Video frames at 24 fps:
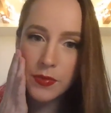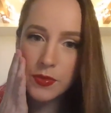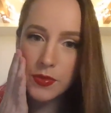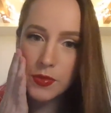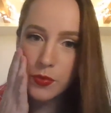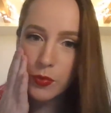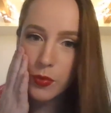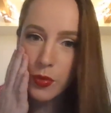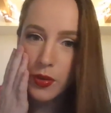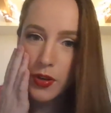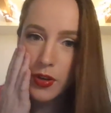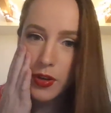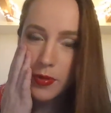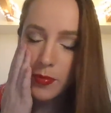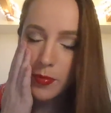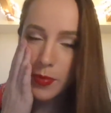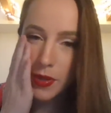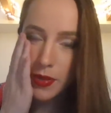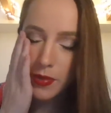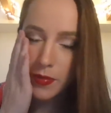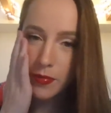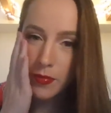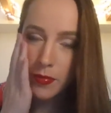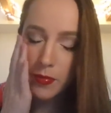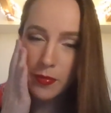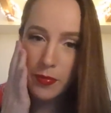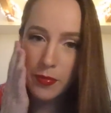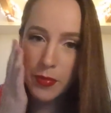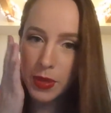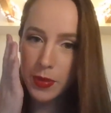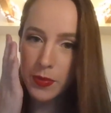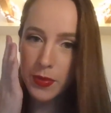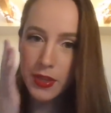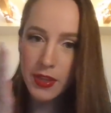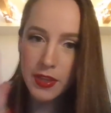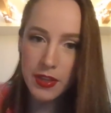was warm and
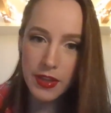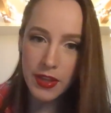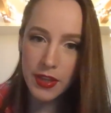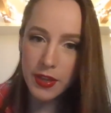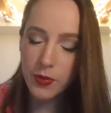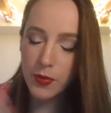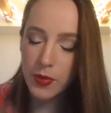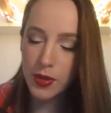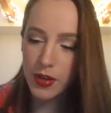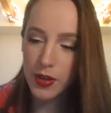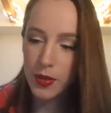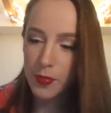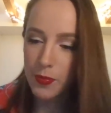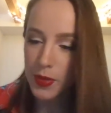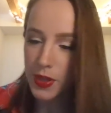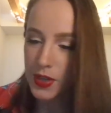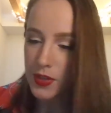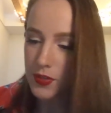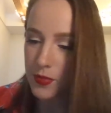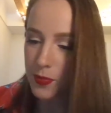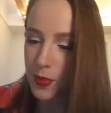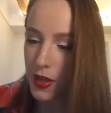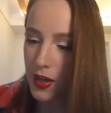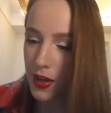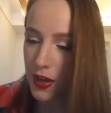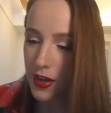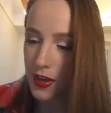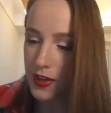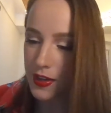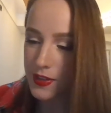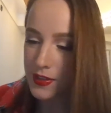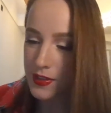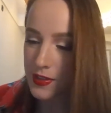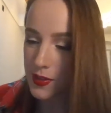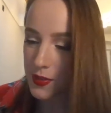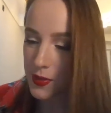maybe it went up into my
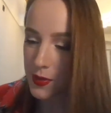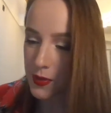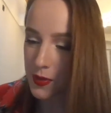eyes.